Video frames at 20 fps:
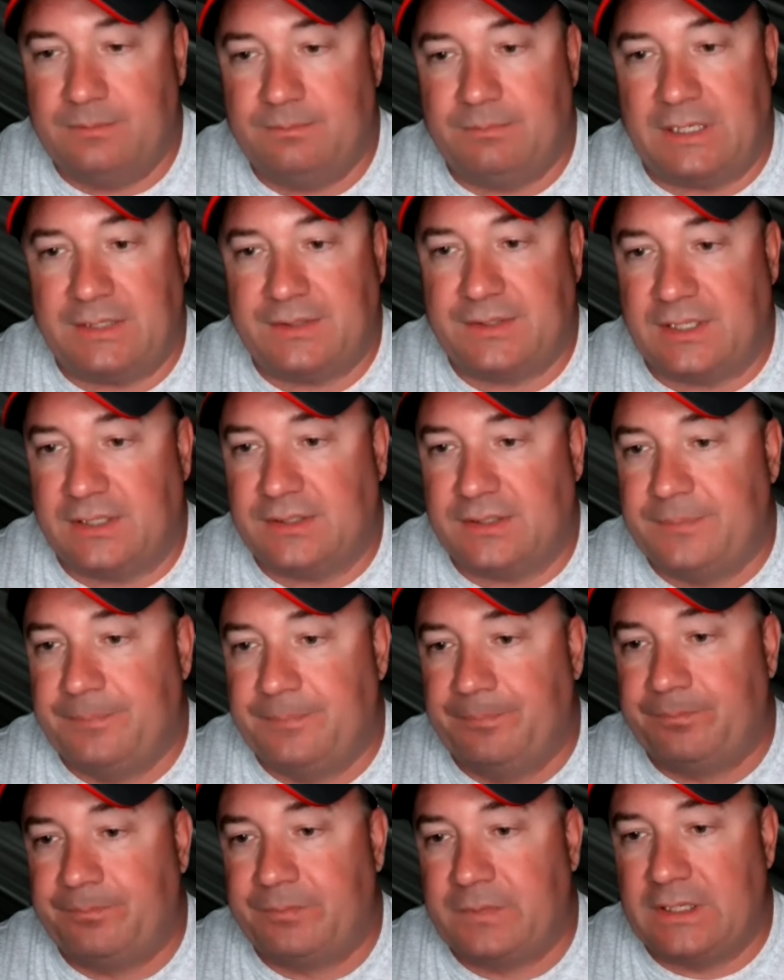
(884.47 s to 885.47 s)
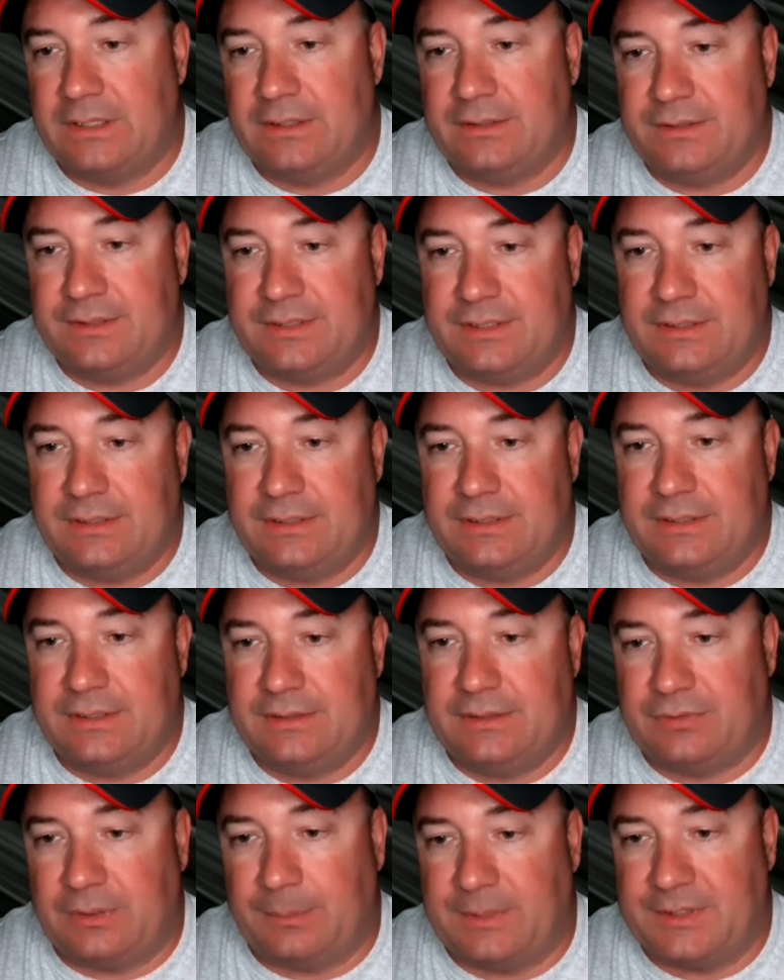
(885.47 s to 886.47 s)
Makes sense. It's
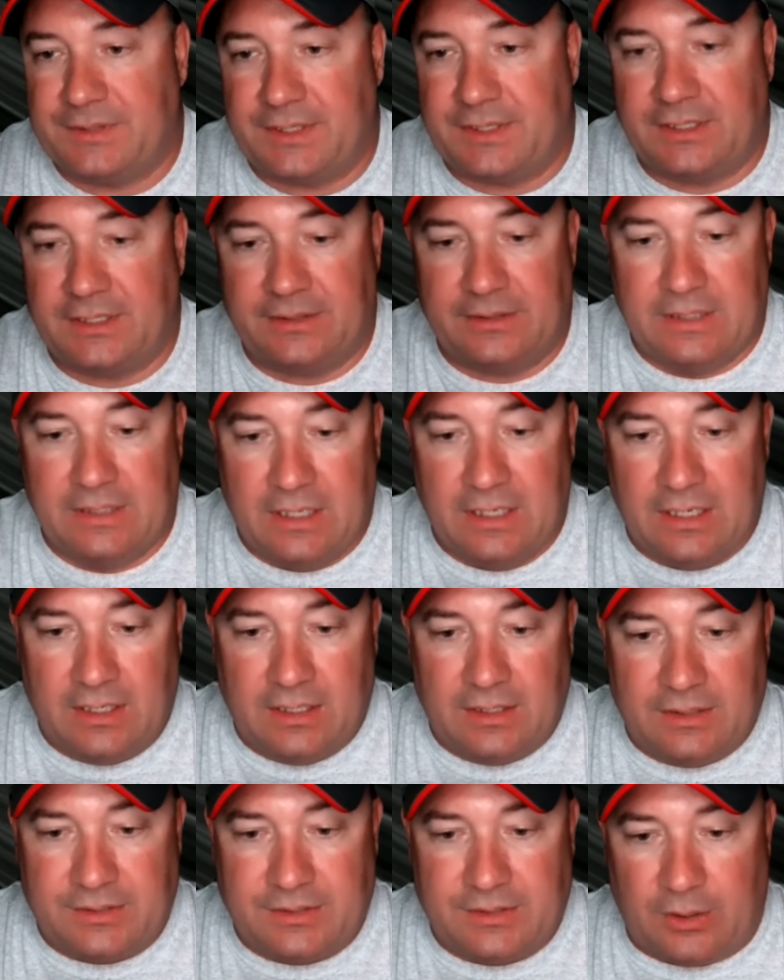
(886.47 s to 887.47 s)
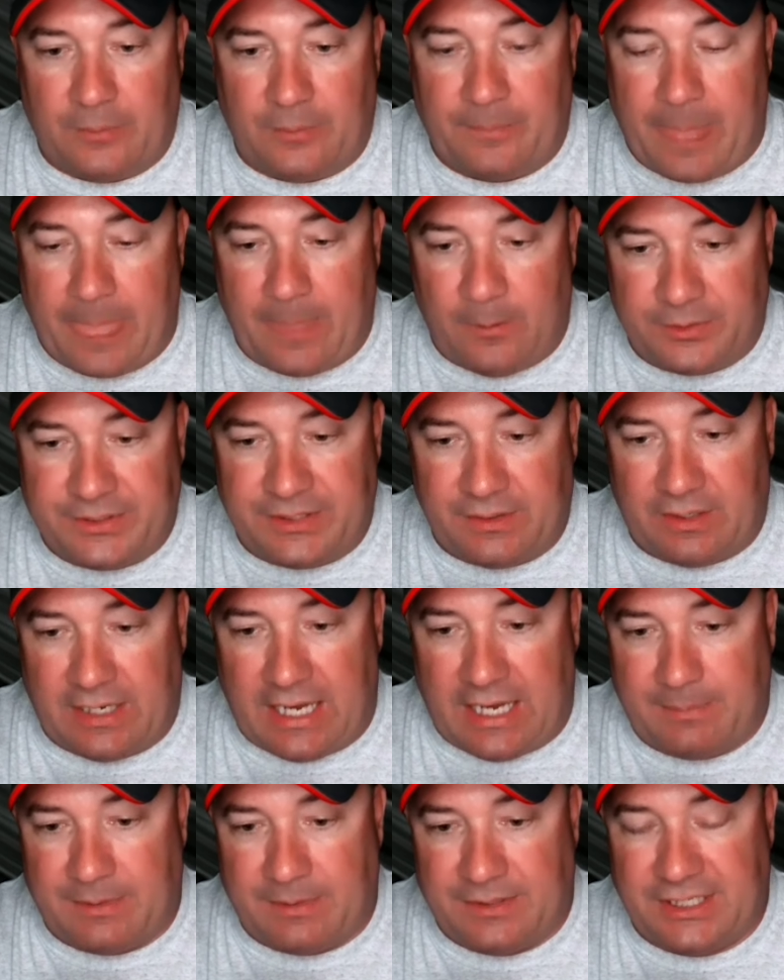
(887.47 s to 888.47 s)
from the state. So we'll see what
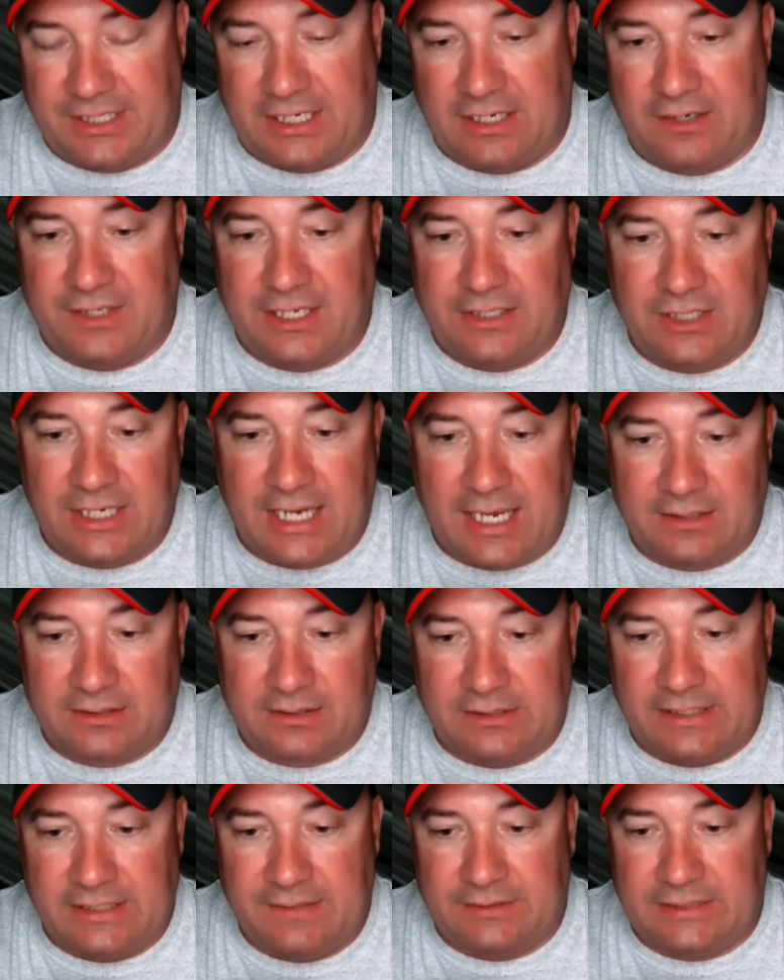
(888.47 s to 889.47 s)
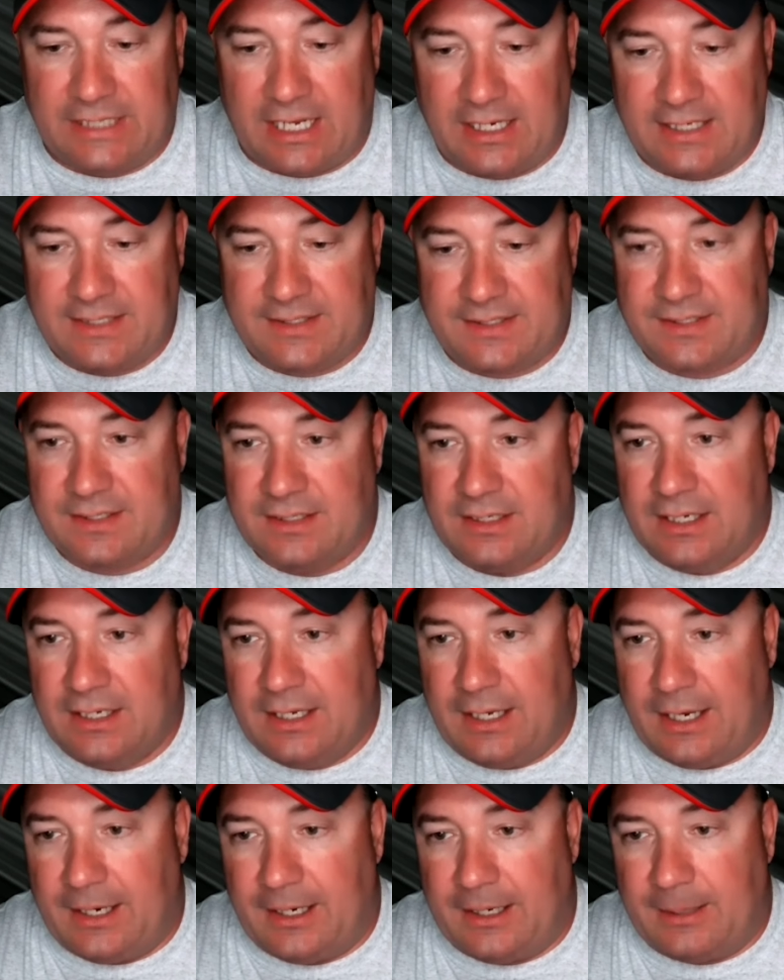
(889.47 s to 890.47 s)
happens there. Then you got Cleveland Heights,
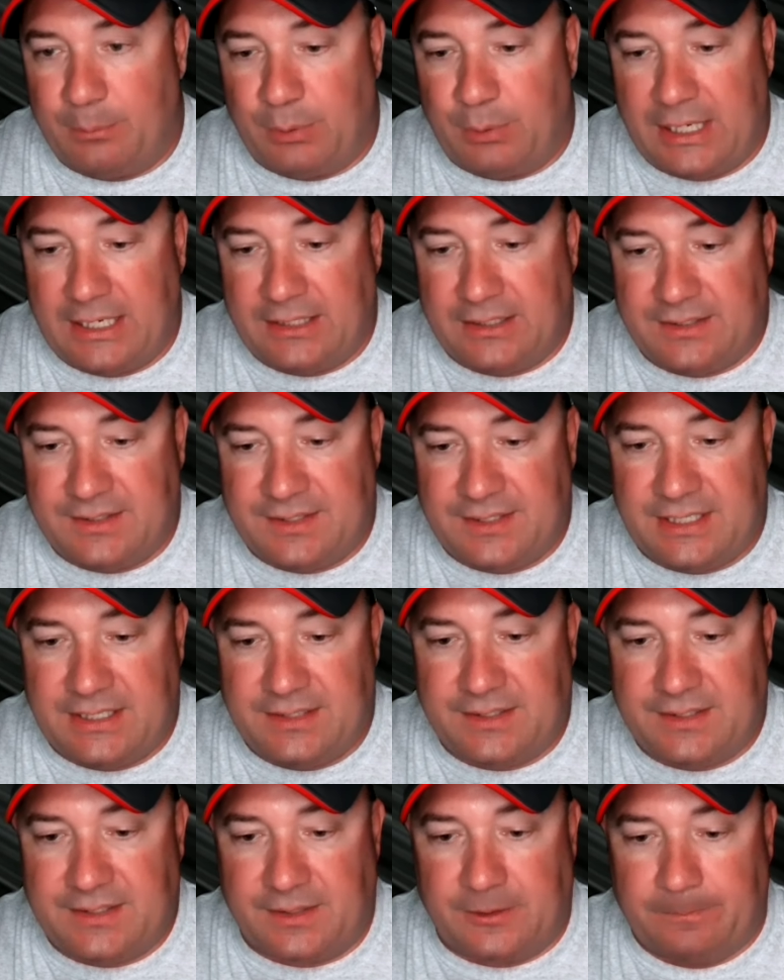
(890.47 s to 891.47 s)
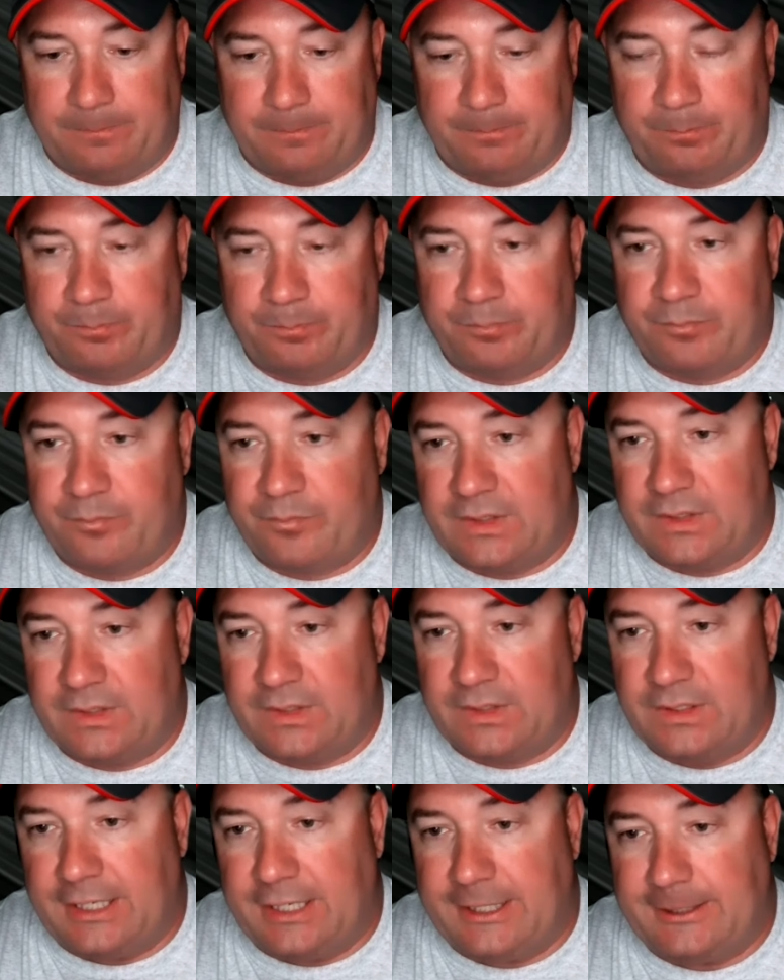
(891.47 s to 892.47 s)
Brandon Caesar.
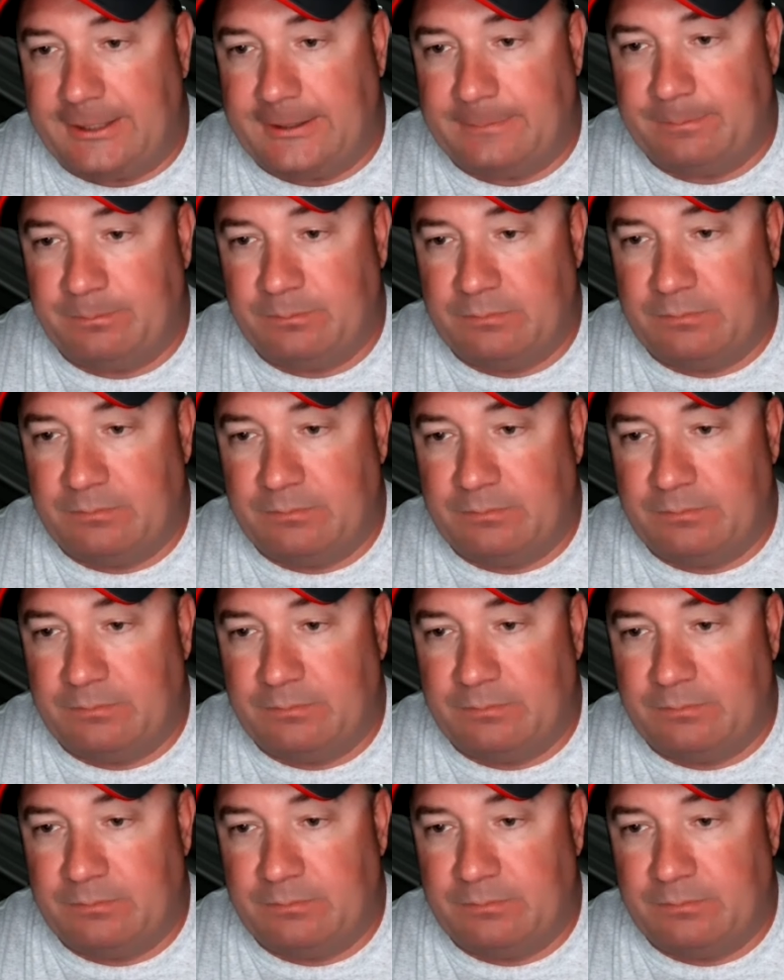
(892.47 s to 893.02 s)
I'm